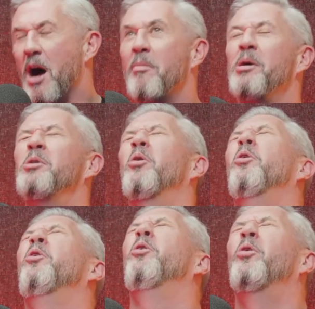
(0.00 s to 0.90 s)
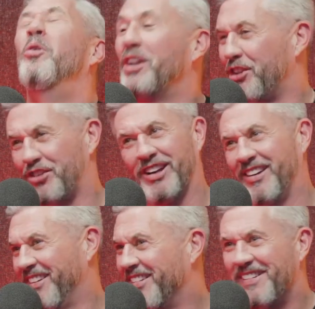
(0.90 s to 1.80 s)
I mean, holy shit.
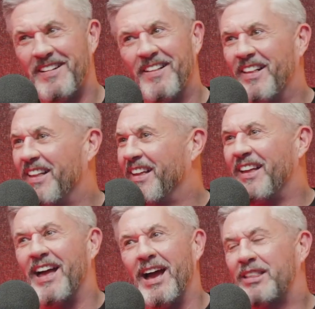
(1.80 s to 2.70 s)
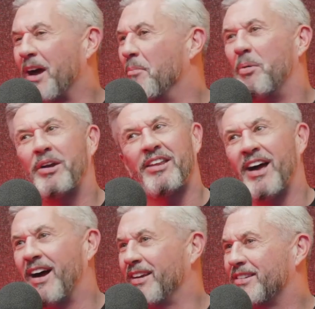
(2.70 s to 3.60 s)
It's a book,
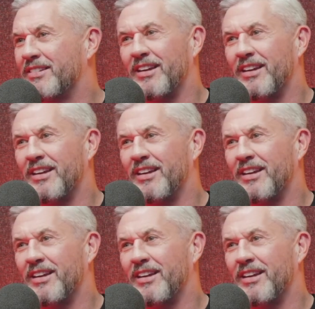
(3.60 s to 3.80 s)
that is.